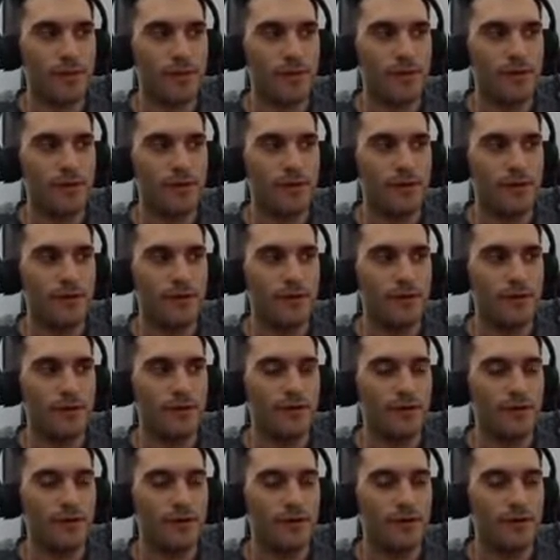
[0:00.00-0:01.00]

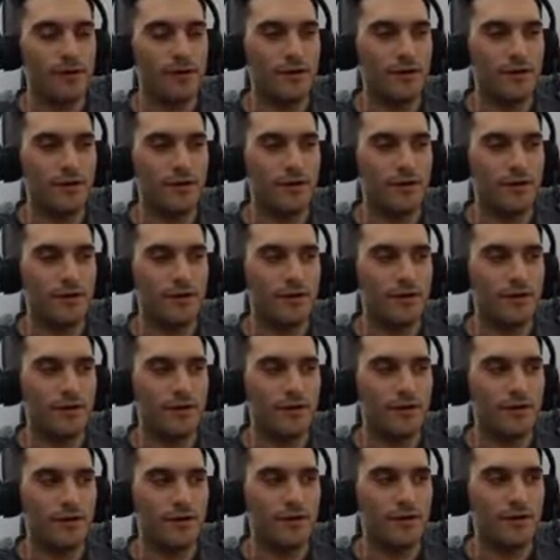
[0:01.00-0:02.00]

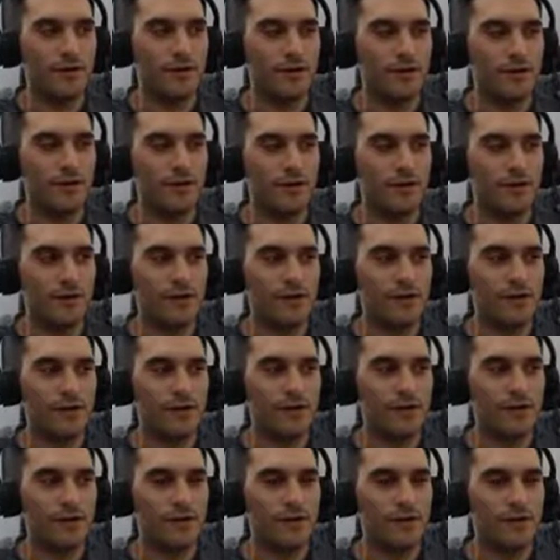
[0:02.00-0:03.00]

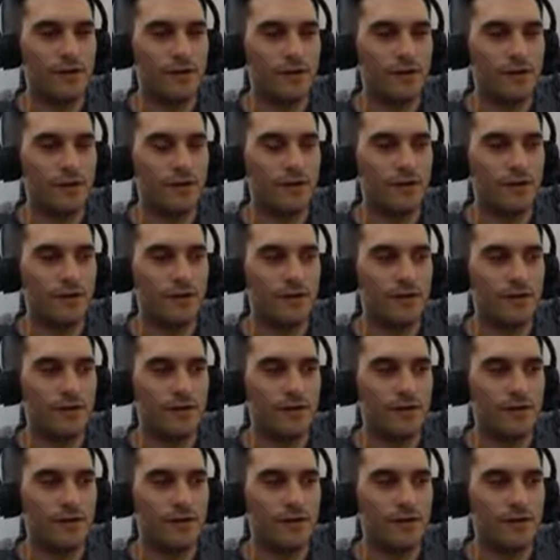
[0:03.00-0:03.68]
(silent)